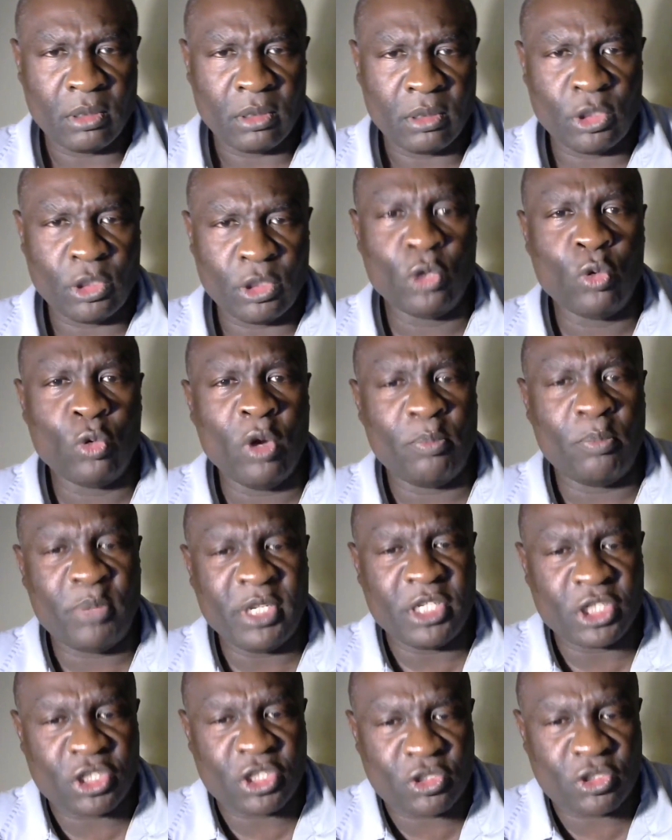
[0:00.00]
You will be
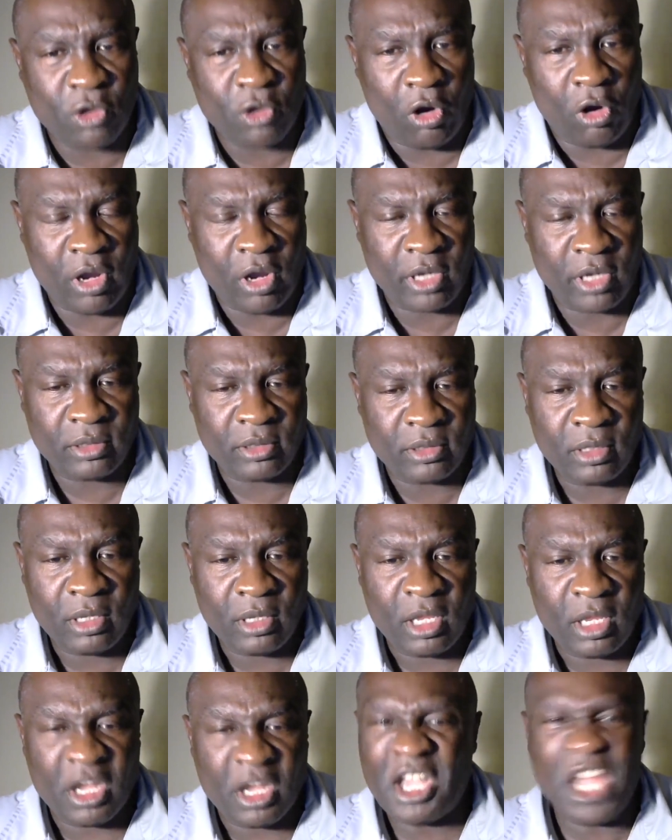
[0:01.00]
destroyed,
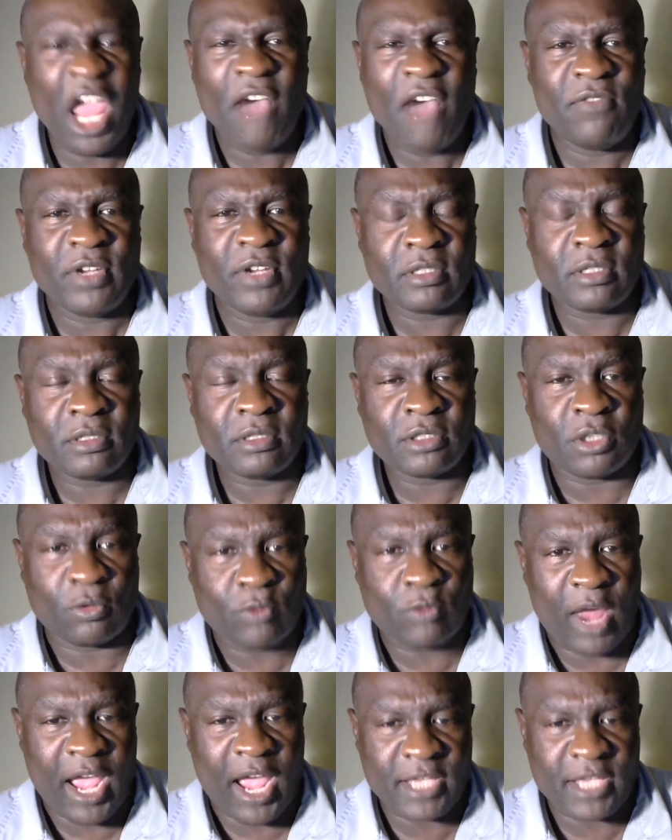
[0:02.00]
never to
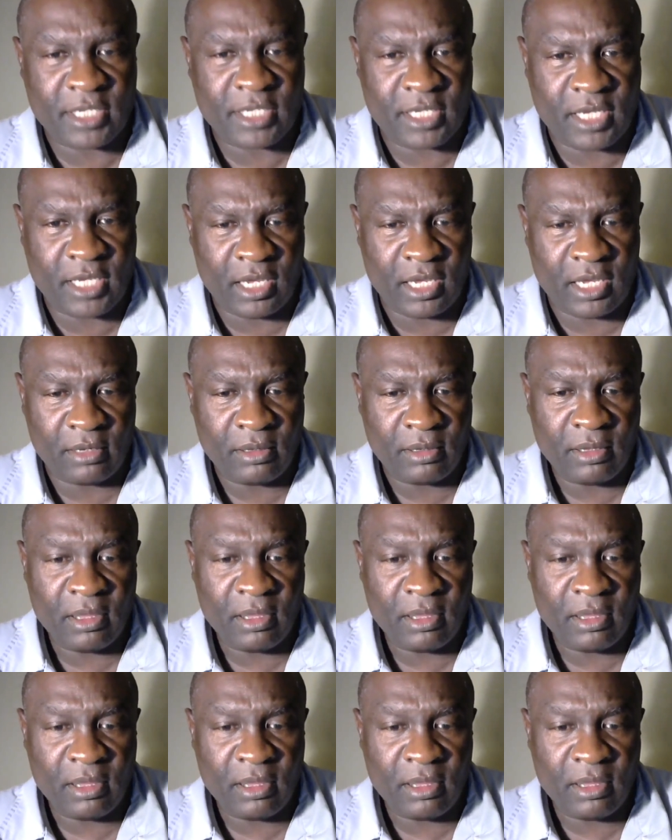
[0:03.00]
rise again.